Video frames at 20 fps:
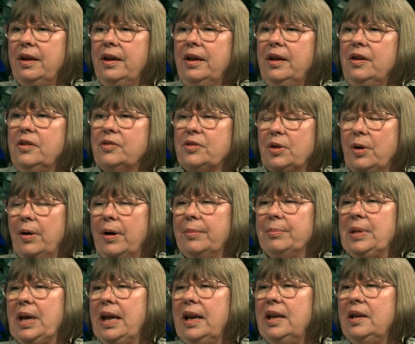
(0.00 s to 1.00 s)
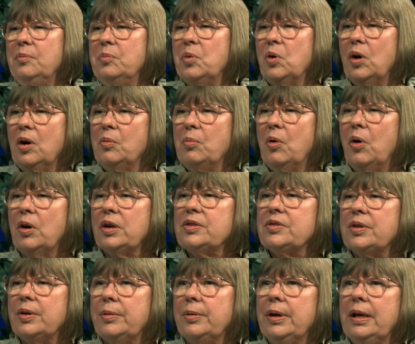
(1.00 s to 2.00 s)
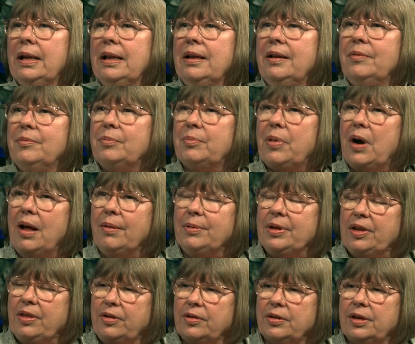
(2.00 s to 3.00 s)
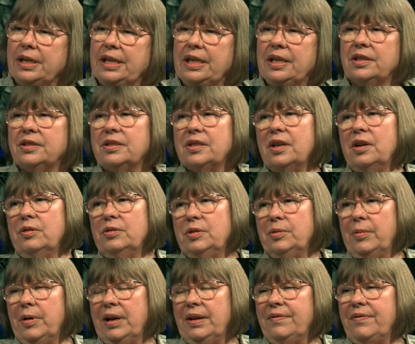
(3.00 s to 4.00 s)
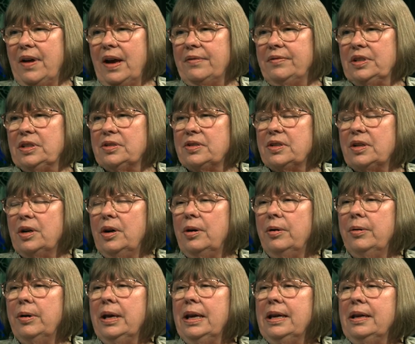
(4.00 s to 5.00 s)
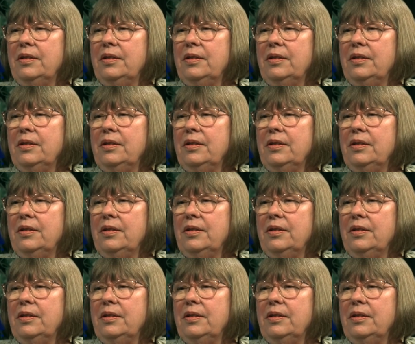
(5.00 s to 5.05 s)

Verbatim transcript: Okay. So I'm getting more and more. So probably 30 years ago, 25 years ago,